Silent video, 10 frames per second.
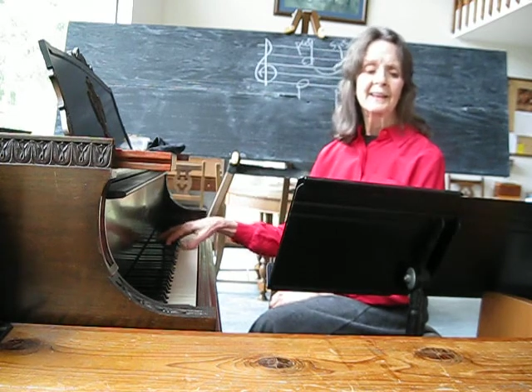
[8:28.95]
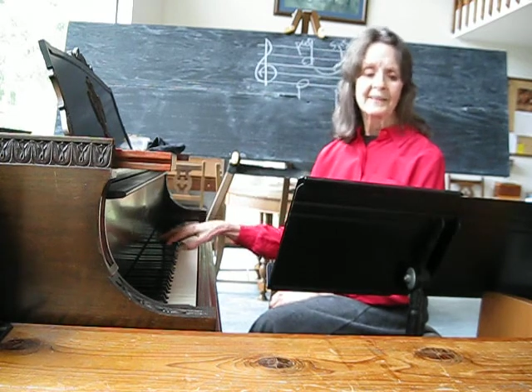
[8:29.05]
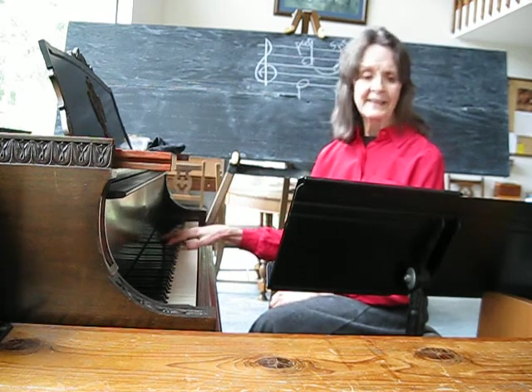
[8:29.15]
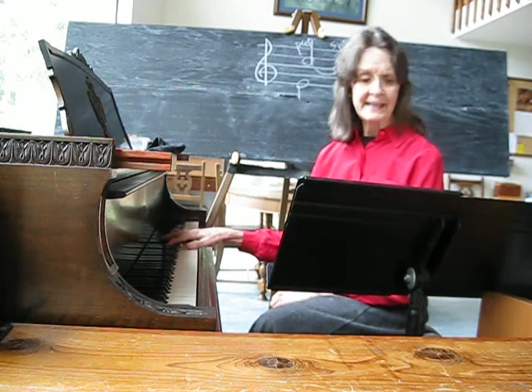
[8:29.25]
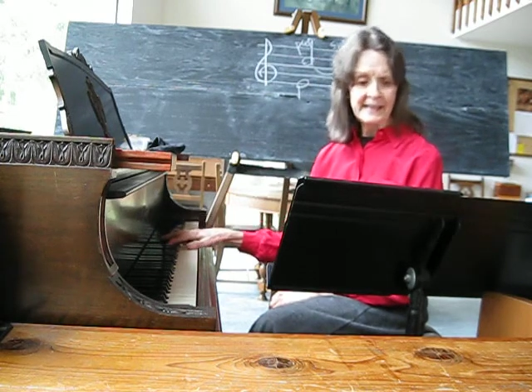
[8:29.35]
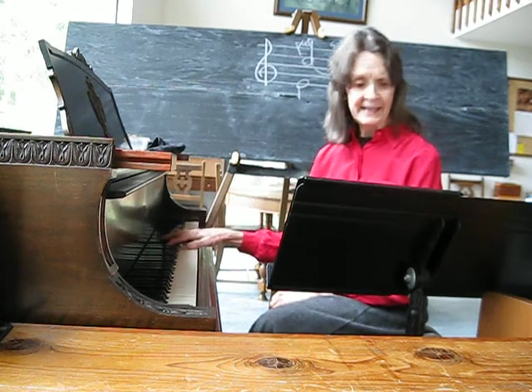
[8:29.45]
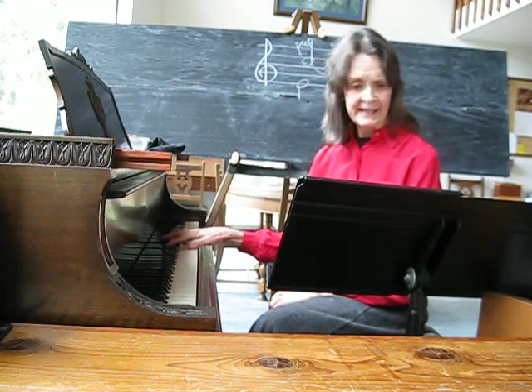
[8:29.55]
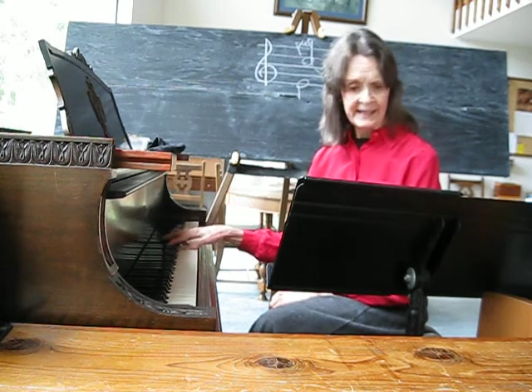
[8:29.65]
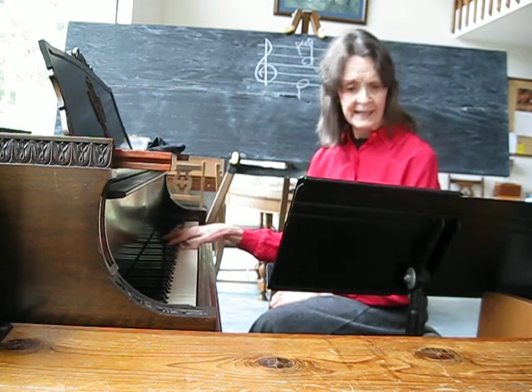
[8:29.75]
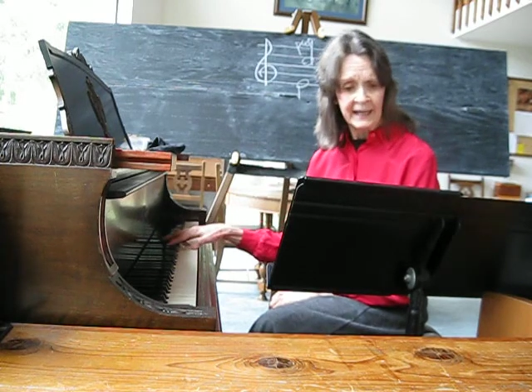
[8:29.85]
the
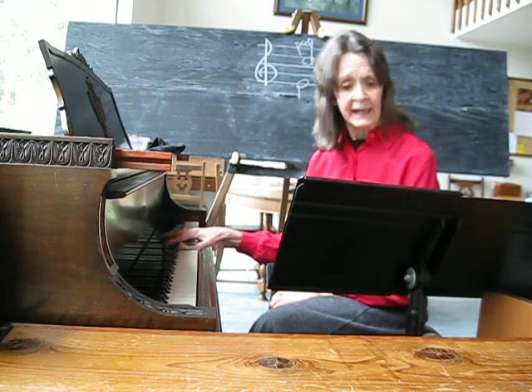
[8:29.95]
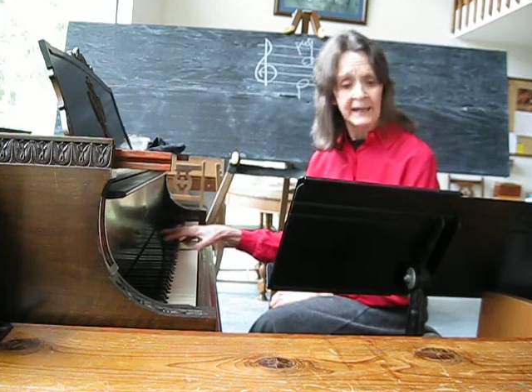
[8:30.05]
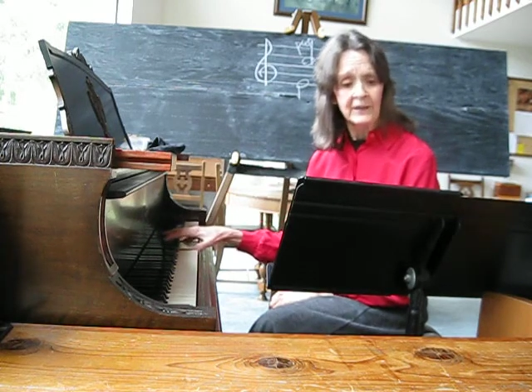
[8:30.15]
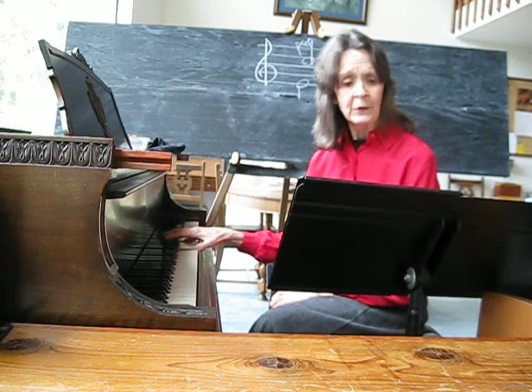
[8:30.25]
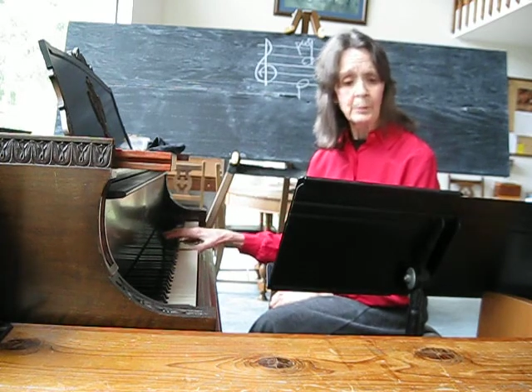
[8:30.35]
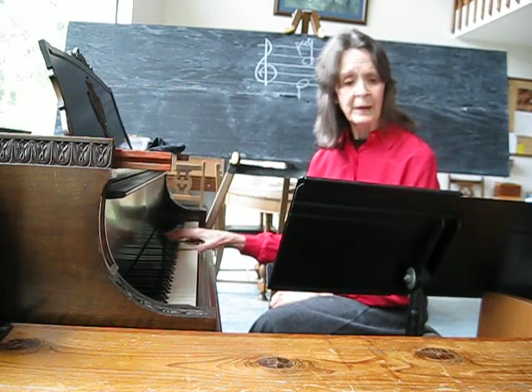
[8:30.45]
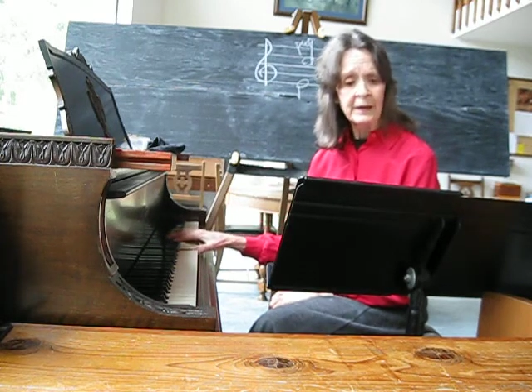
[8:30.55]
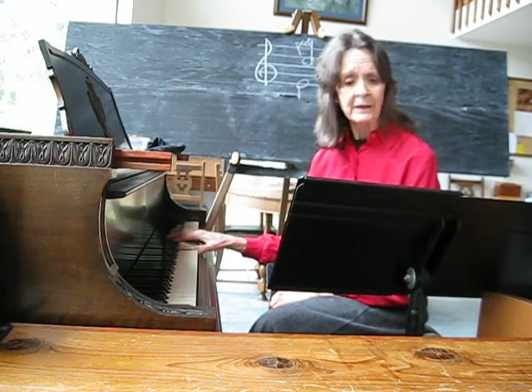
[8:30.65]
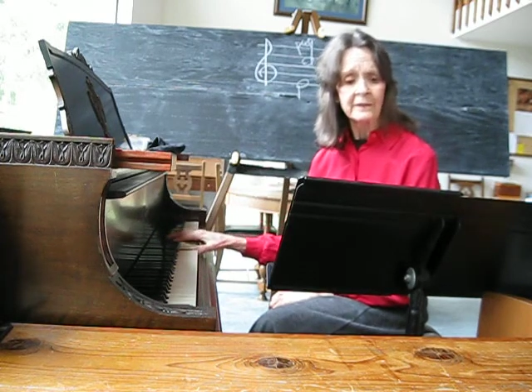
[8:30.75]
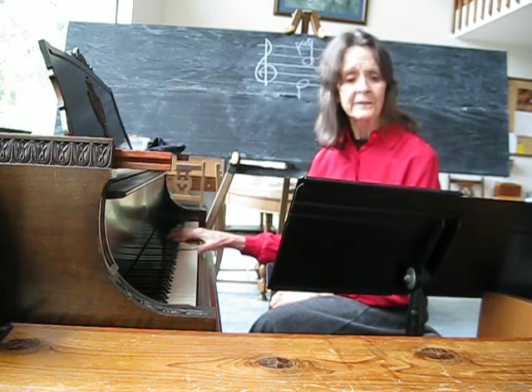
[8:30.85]
E in the
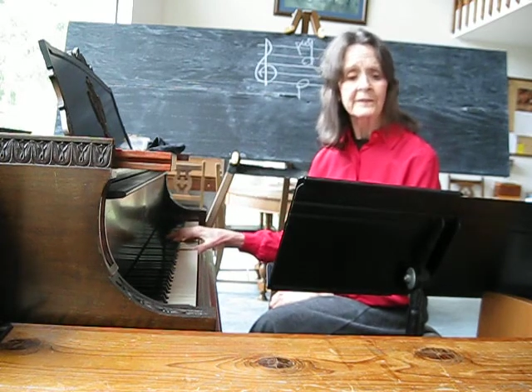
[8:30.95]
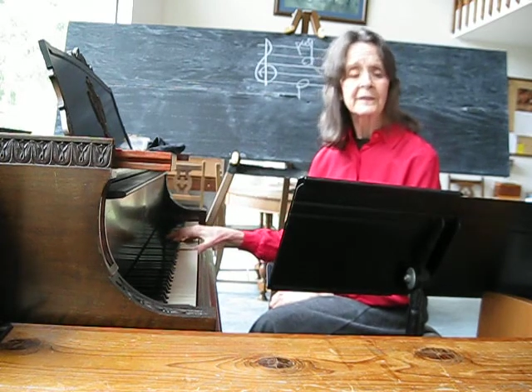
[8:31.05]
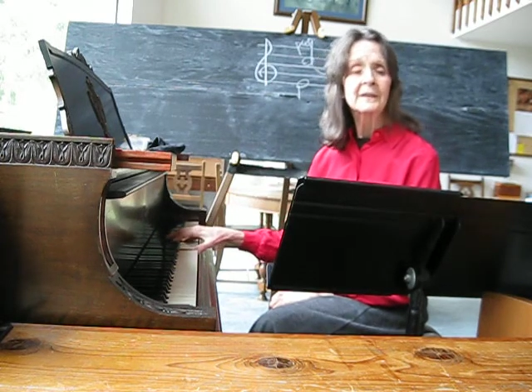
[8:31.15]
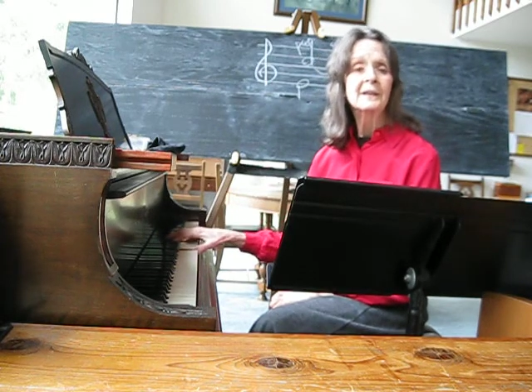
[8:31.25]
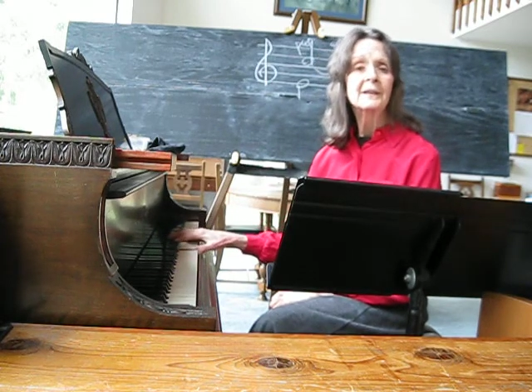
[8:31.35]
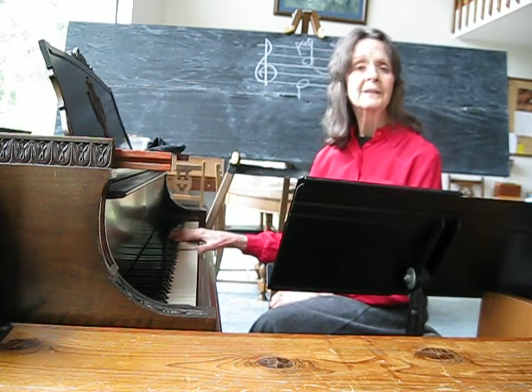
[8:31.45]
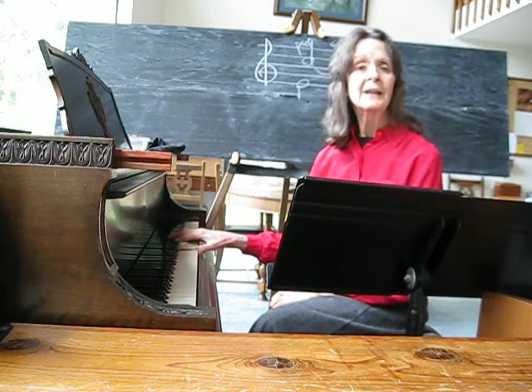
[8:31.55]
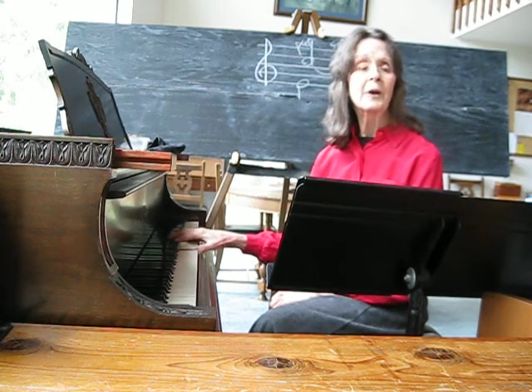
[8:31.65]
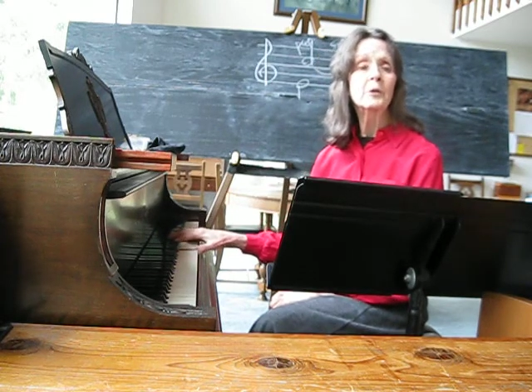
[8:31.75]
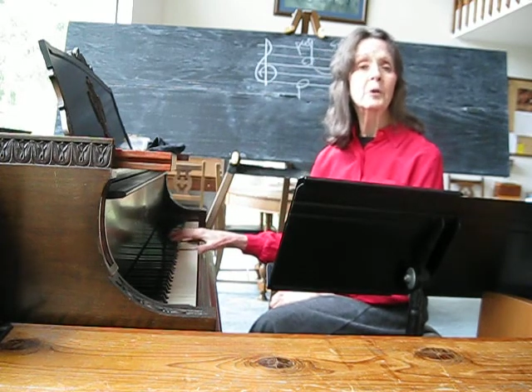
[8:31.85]
bass
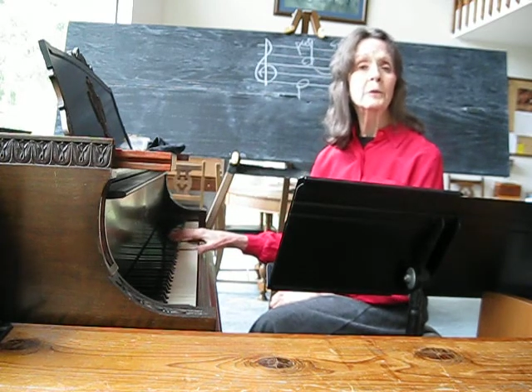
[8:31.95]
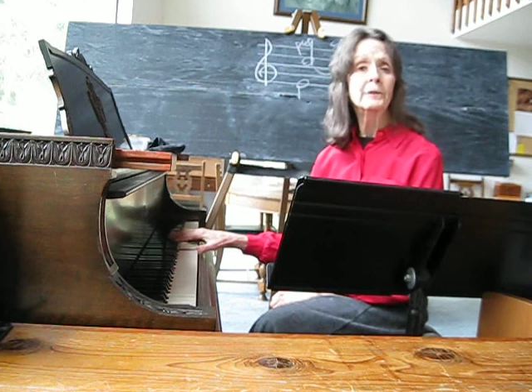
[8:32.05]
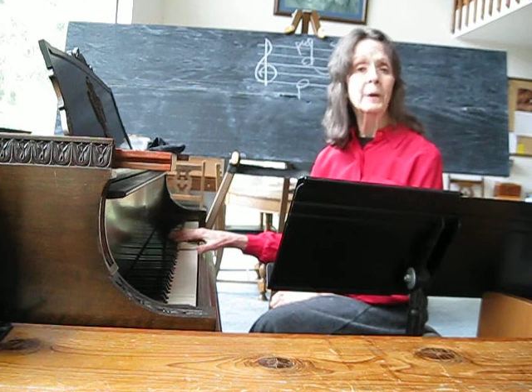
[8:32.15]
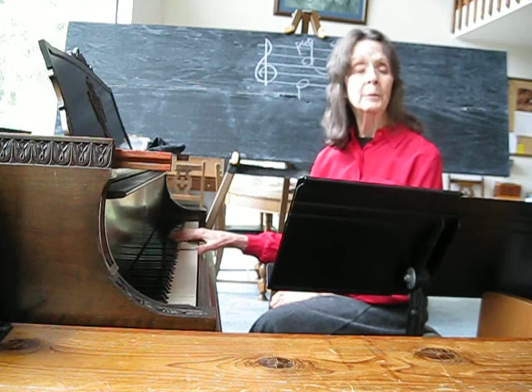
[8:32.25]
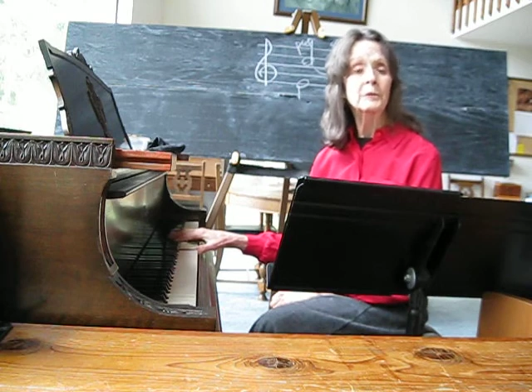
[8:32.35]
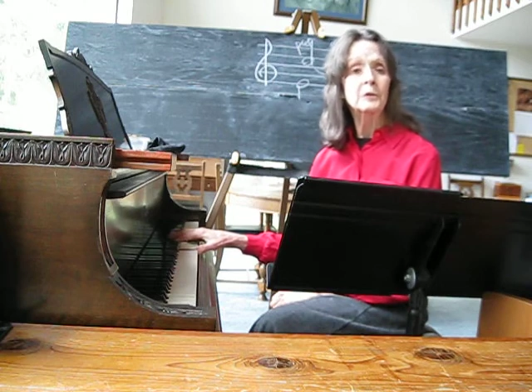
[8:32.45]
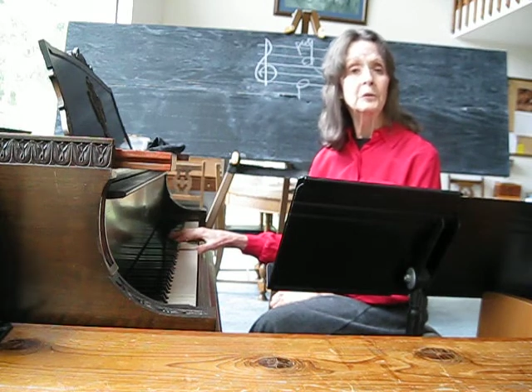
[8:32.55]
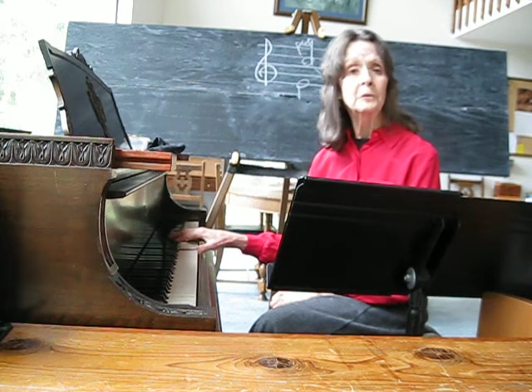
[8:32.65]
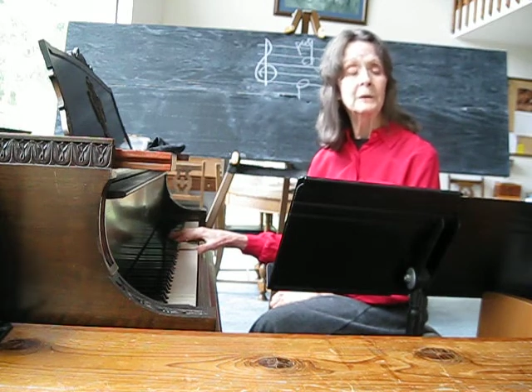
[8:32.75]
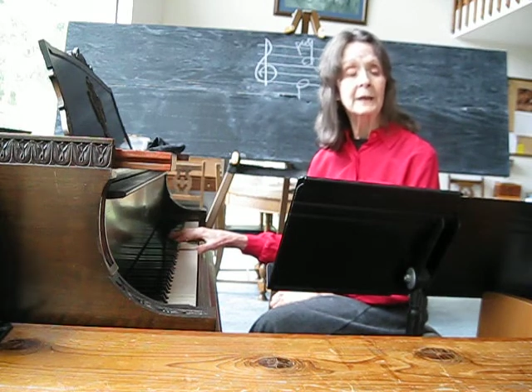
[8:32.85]
now goes up
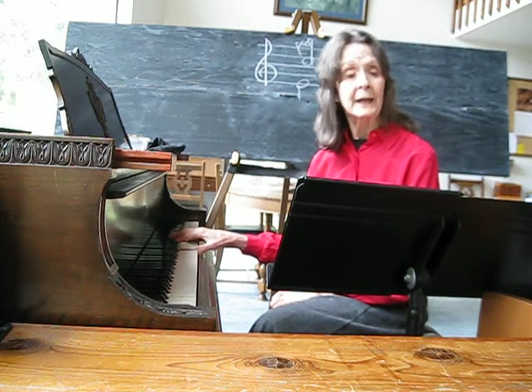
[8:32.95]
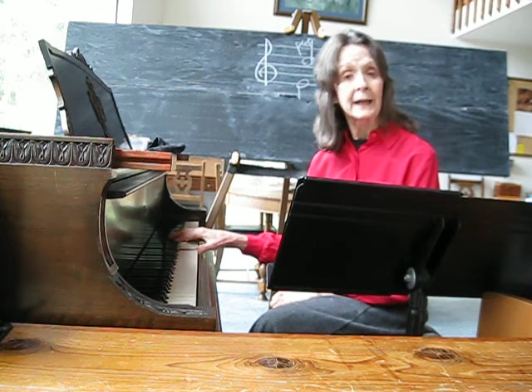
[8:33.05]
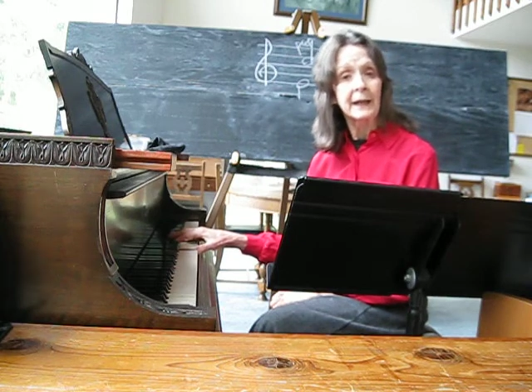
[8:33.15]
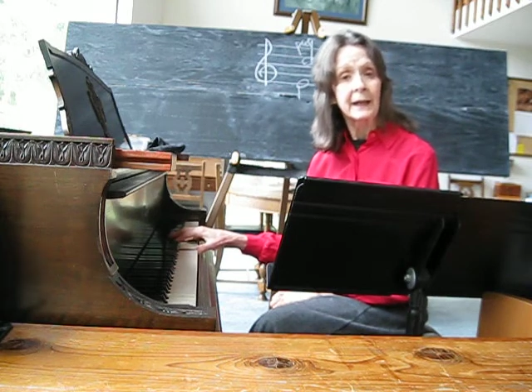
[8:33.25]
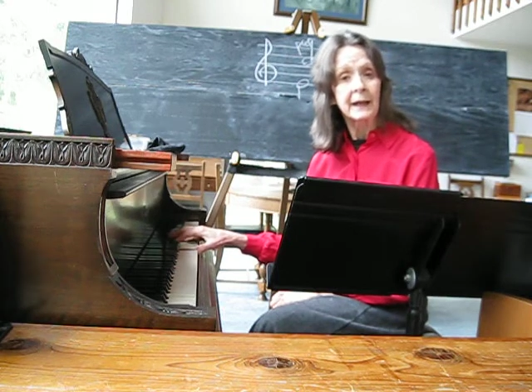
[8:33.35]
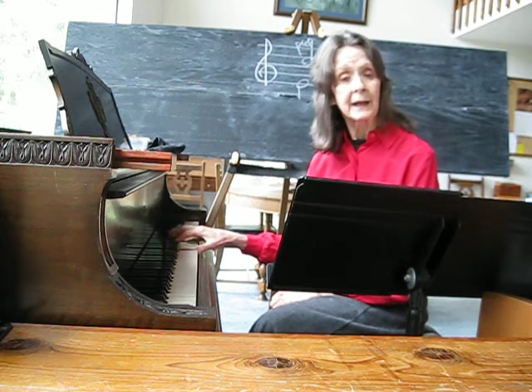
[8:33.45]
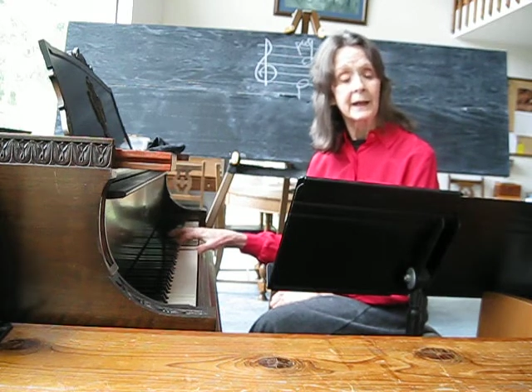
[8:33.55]
to an A.